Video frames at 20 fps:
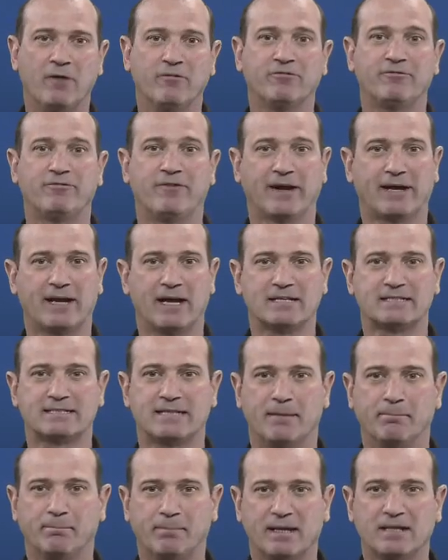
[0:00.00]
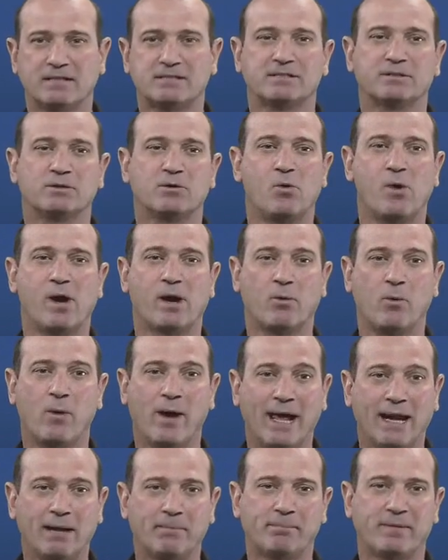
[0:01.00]
fecal samples were
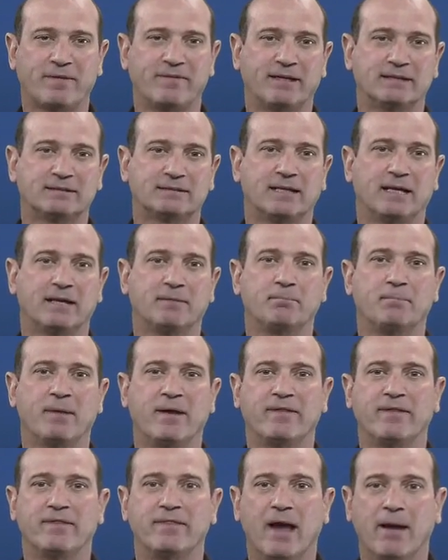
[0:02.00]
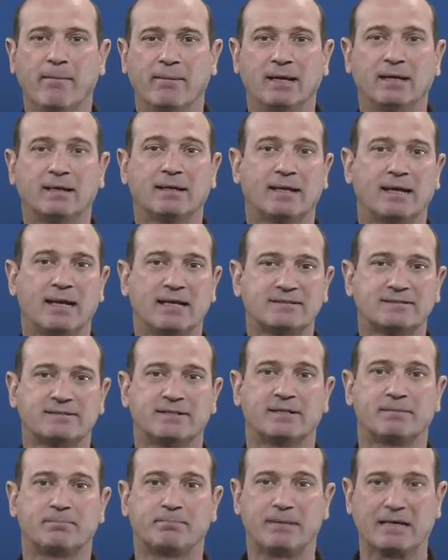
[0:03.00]
well predicted by the double
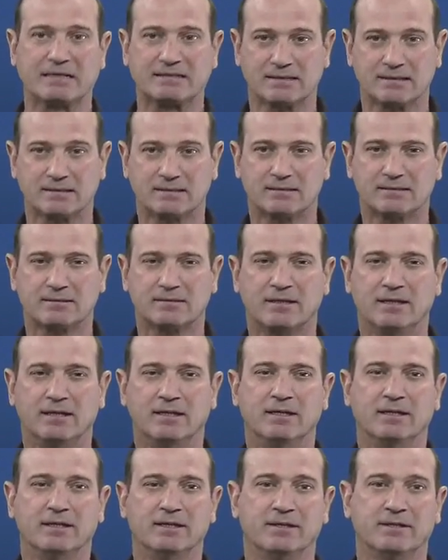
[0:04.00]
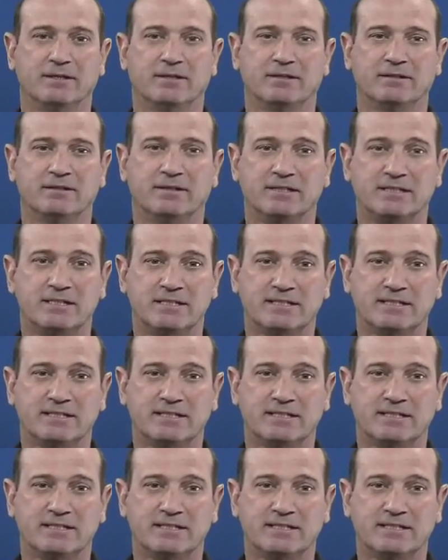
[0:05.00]
cluster process. This